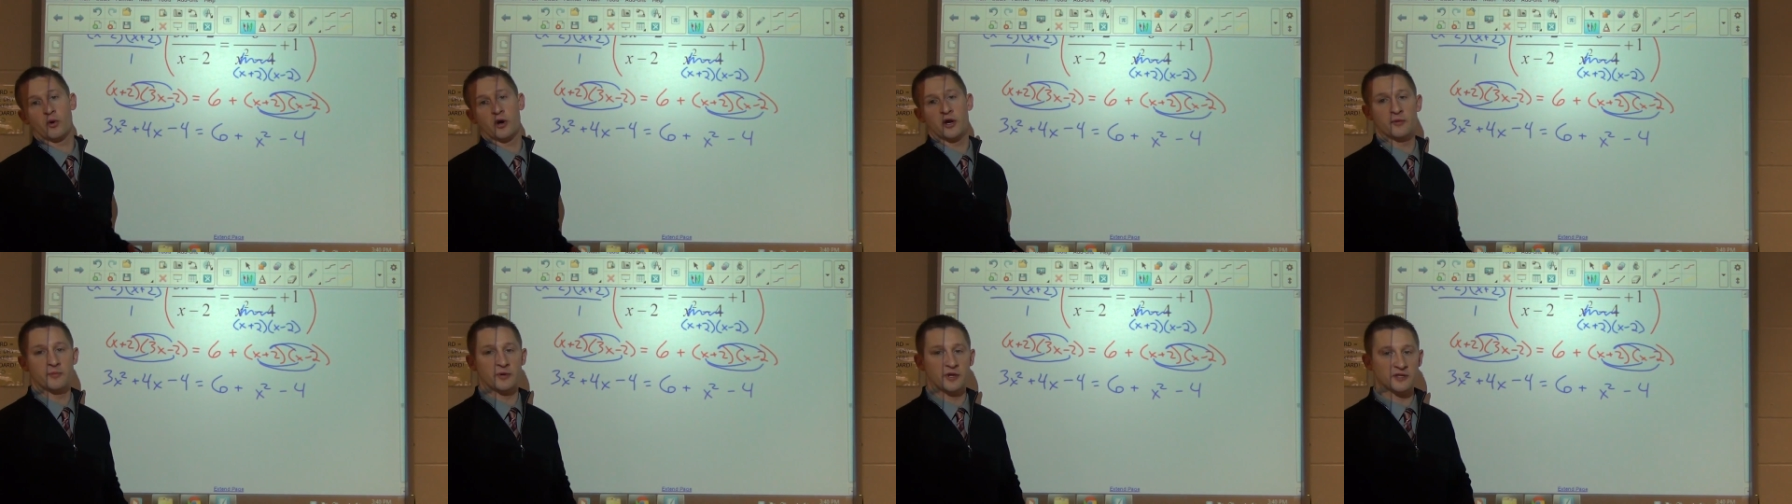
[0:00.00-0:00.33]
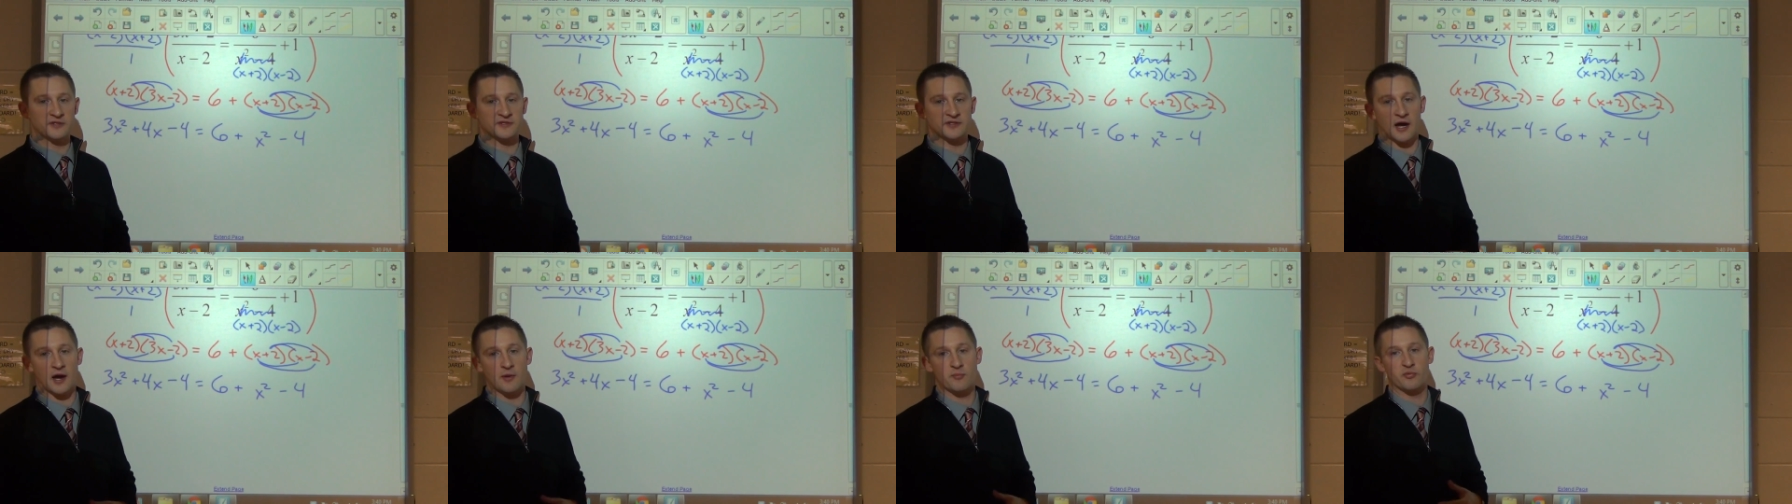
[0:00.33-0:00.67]
quite a bit
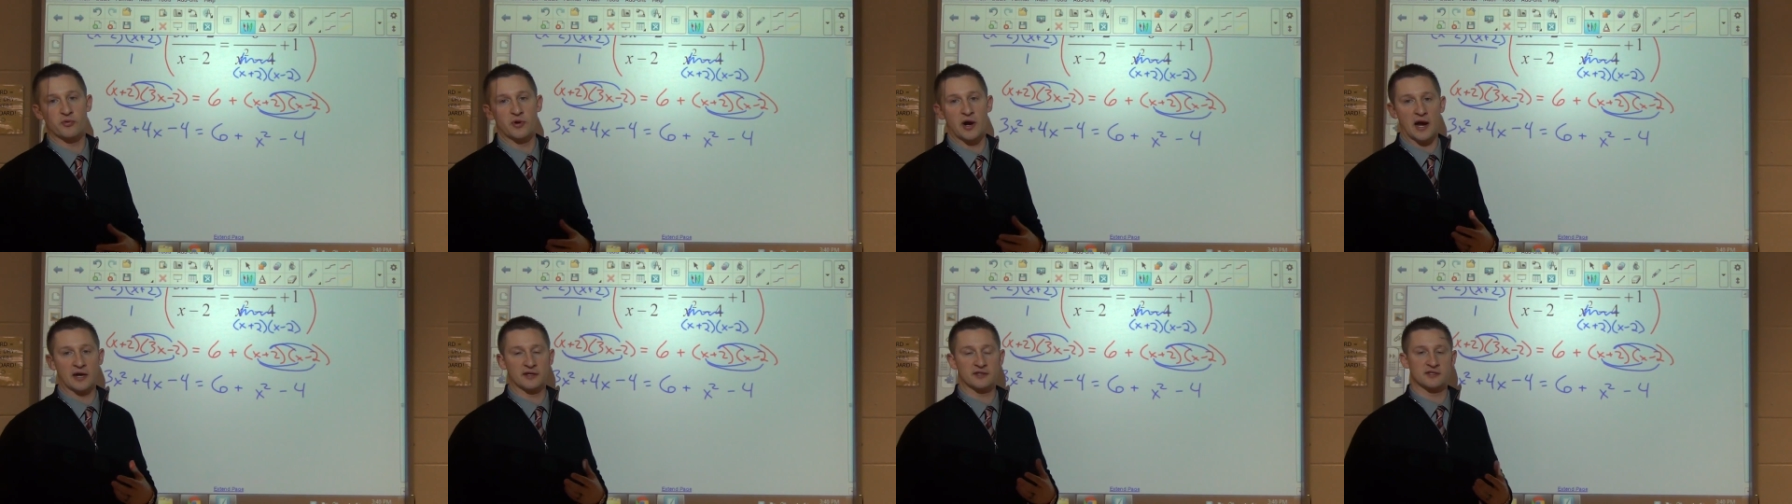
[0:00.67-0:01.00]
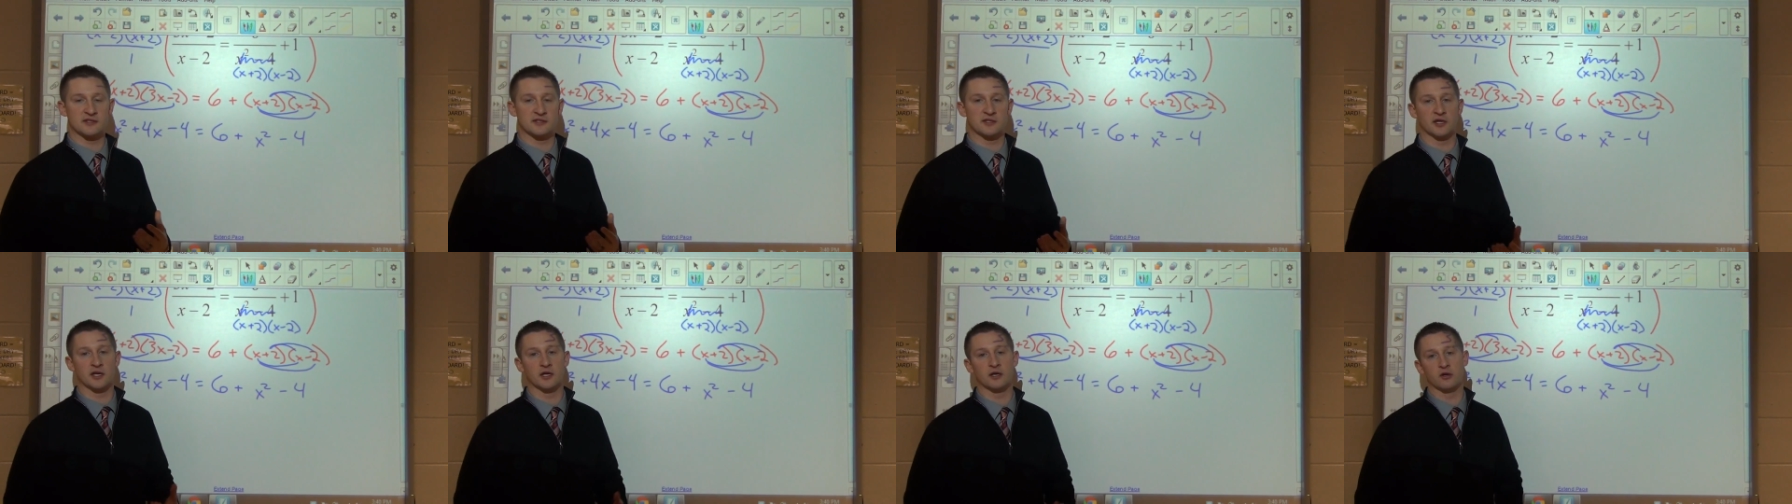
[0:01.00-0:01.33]
of time
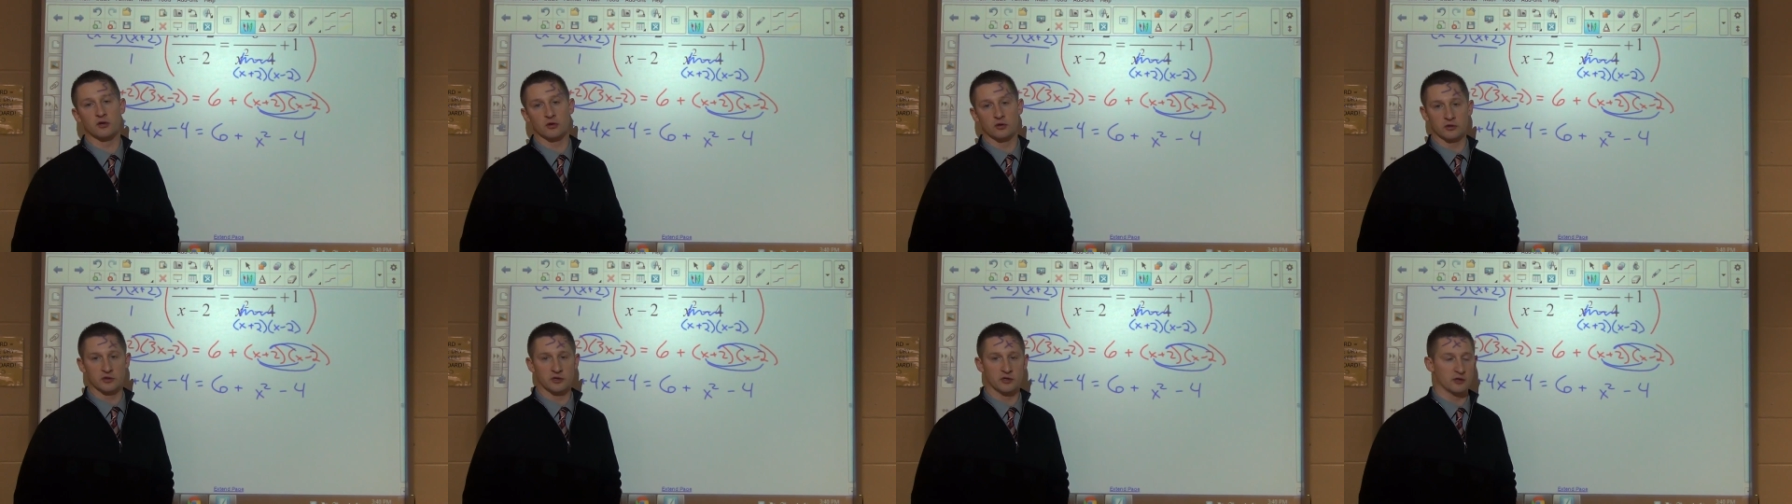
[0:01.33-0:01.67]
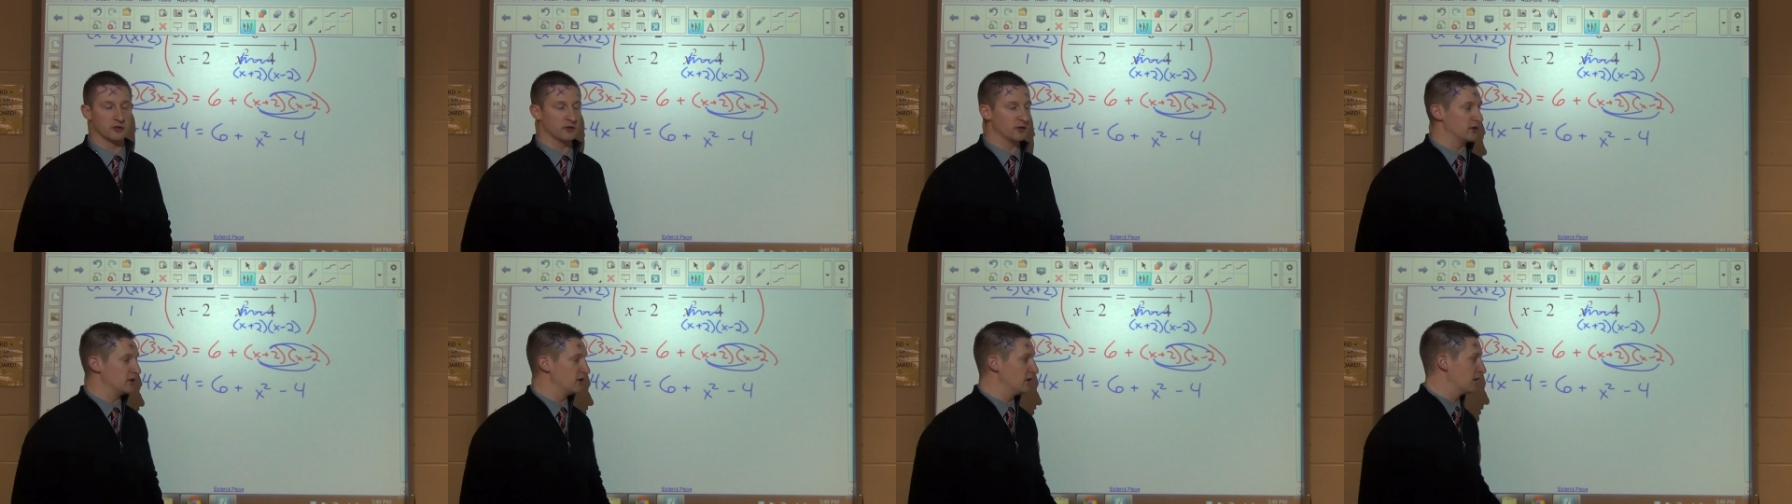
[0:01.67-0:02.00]
practicing it earlier
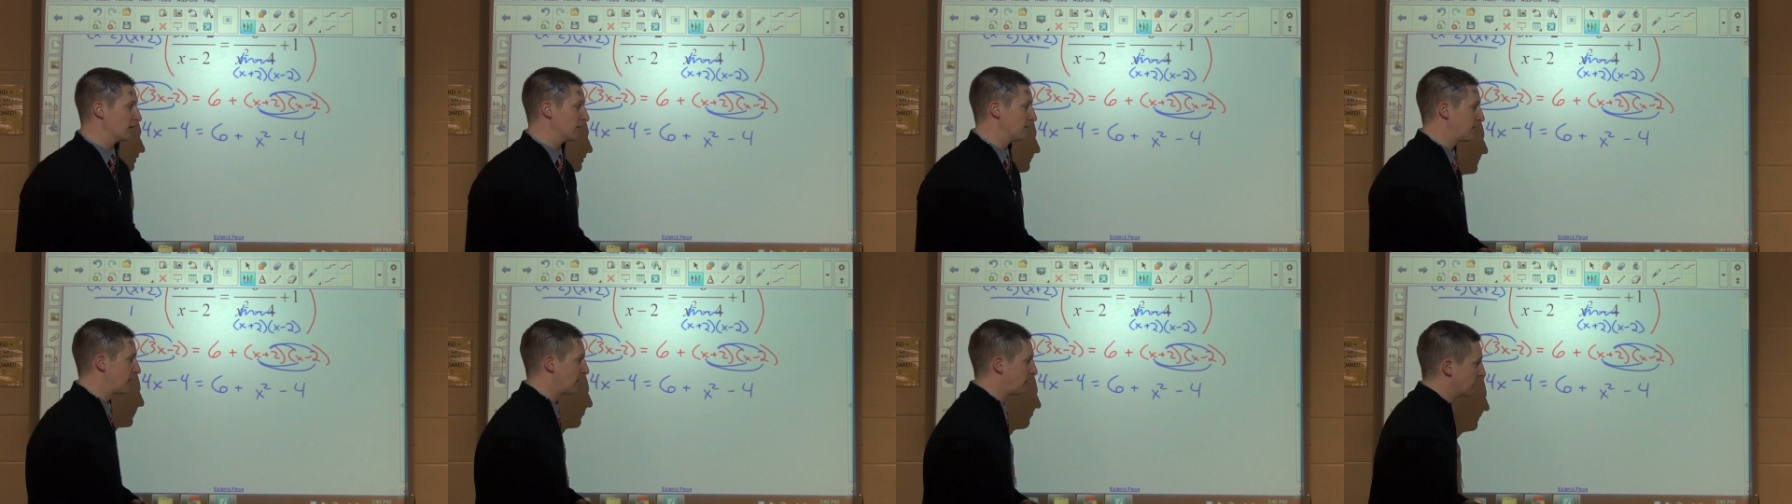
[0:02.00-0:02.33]
in the year.